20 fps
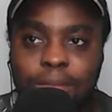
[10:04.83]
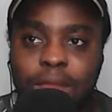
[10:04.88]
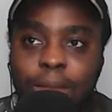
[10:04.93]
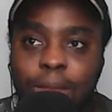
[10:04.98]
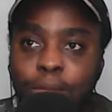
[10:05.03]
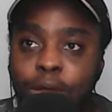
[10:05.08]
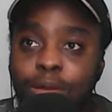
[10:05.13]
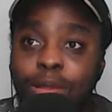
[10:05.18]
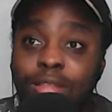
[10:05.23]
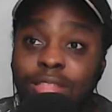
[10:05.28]
And
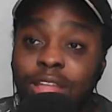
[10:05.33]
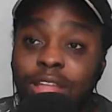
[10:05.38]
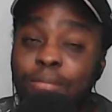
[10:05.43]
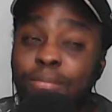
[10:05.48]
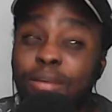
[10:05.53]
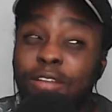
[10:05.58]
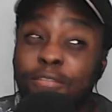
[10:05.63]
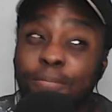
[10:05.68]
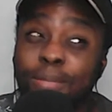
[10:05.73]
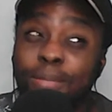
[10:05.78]
Bournemouth
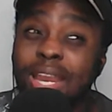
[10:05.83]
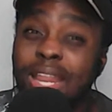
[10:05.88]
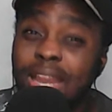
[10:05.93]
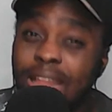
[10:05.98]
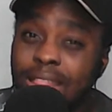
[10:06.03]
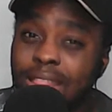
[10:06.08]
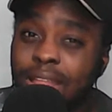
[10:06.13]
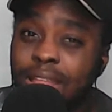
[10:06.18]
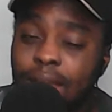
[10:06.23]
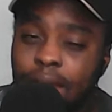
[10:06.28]
have played
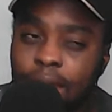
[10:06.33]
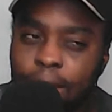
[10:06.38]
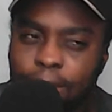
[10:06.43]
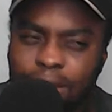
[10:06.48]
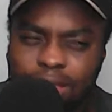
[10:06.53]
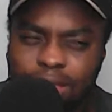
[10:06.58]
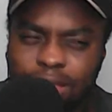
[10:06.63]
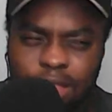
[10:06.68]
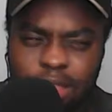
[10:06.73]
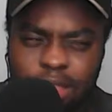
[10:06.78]
another,
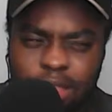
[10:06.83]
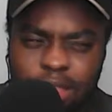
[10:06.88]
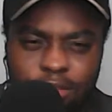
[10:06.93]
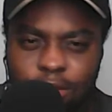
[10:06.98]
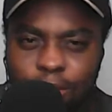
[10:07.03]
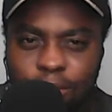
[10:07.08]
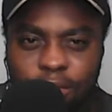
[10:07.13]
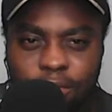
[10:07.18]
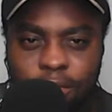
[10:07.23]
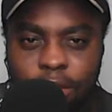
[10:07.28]
I think,
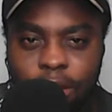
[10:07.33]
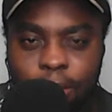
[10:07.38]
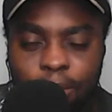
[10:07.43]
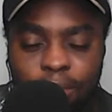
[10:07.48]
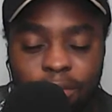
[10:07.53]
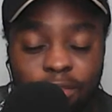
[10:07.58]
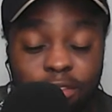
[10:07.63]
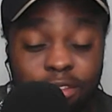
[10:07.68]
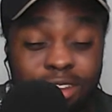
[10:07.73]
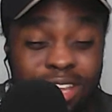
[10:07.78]

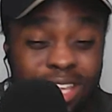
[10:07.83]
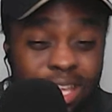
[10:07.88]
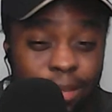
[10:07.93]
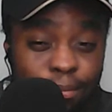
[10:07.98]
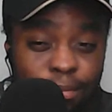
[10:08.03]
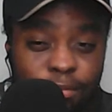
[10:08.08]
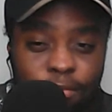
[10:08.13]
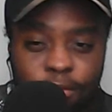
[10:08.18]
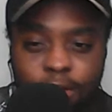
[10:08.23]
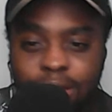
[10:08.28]

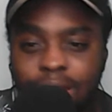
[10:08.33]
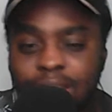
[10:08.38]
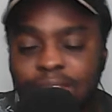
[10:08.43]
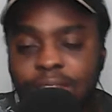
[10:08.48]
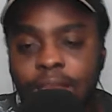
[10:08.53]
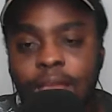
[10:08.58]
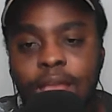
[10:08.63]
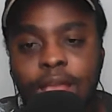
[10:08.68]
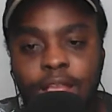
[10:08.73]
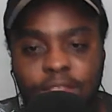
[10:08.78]
preseason game before
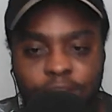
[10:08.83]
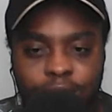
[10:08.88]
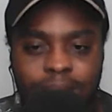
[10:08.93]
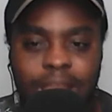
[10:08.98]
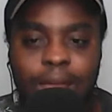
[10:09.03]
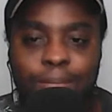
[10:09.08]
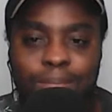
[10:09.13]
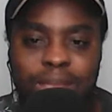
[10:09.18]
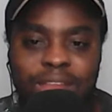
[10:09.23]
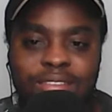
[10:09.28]
this.
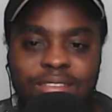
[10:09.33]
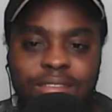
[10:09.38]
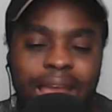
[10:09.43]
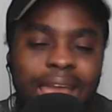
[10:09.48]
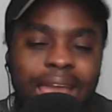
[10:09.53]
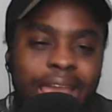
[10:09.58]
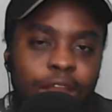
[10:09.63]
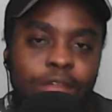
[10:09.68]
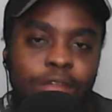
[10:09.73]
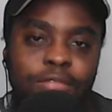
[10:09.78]
So they're a bit
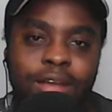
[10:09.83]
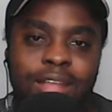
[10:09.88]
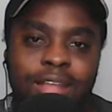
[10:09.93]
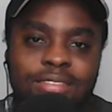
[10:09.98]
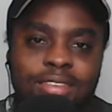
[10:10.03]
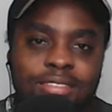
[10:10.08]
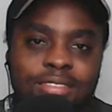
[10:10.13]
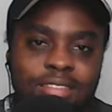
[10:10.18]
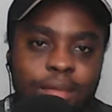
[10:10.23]
ahead of us in